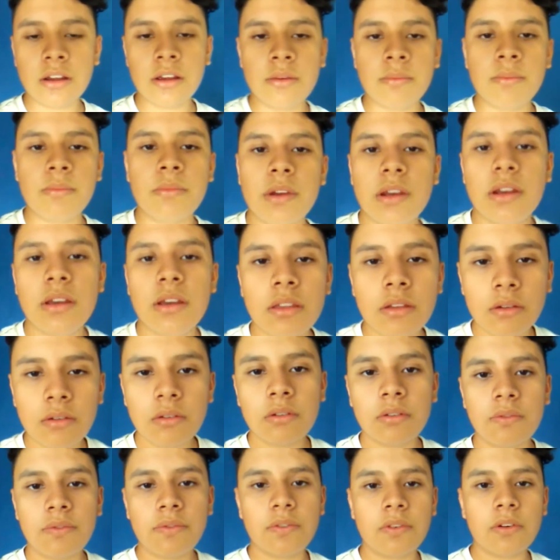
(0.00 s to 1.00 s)
made
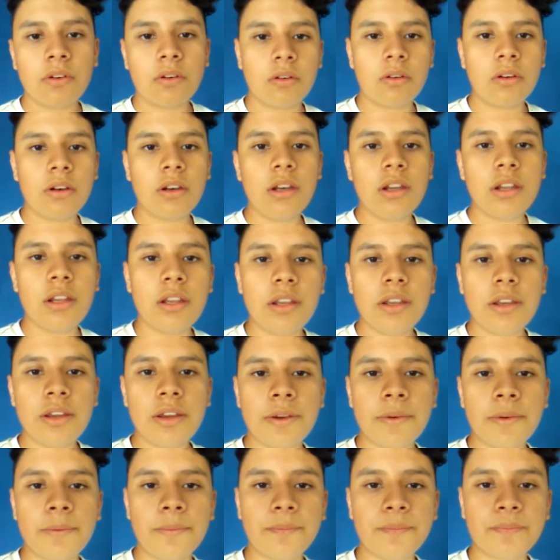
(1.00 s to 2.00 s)
of
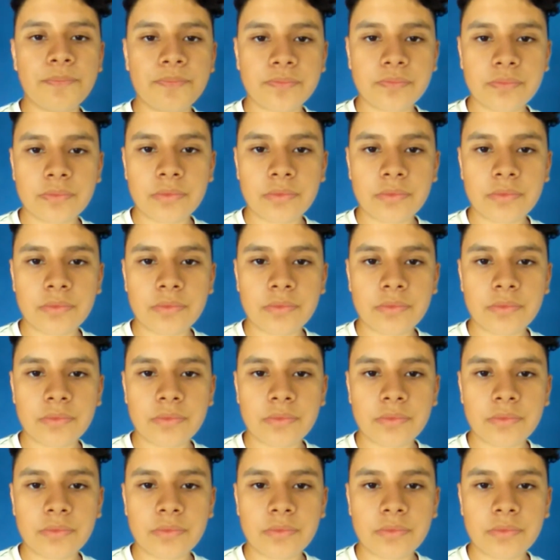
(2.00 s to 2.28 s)
only